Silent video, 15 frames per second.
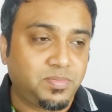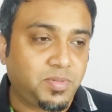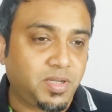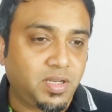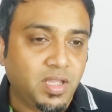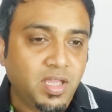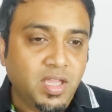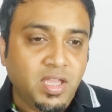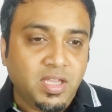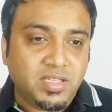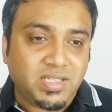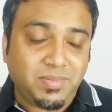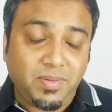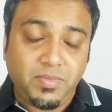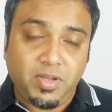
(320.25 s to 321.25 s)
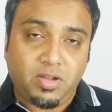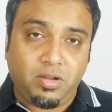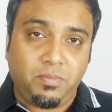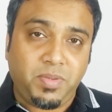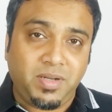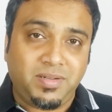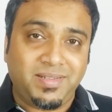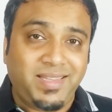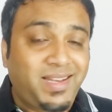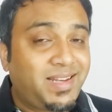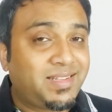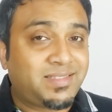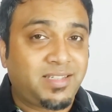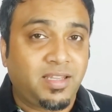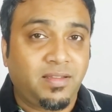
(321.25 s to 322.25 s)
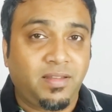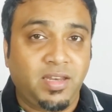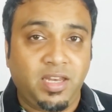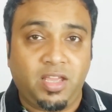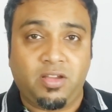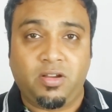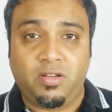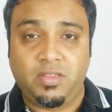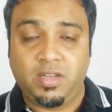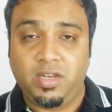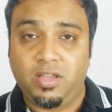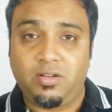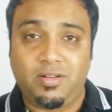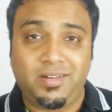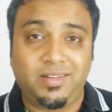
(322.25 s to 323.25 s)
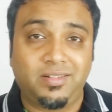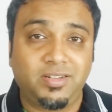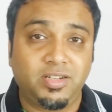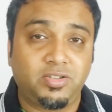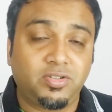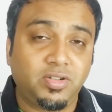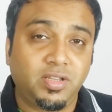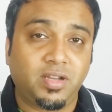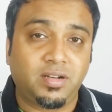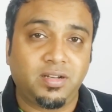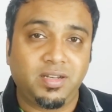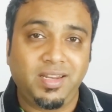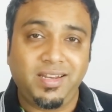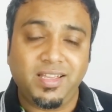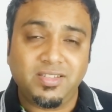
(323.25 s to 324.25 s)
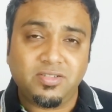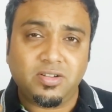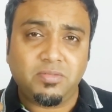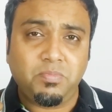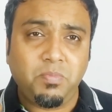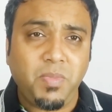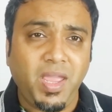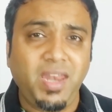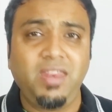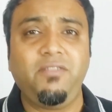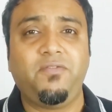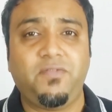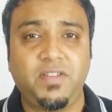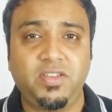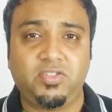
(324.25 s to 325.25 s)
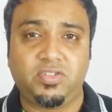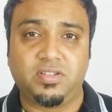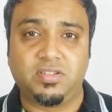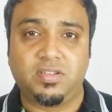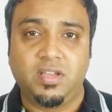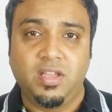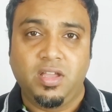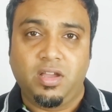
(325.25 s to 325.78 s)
But some of the competitors, like let's say Nikon, the Nikon 3300, it has got many features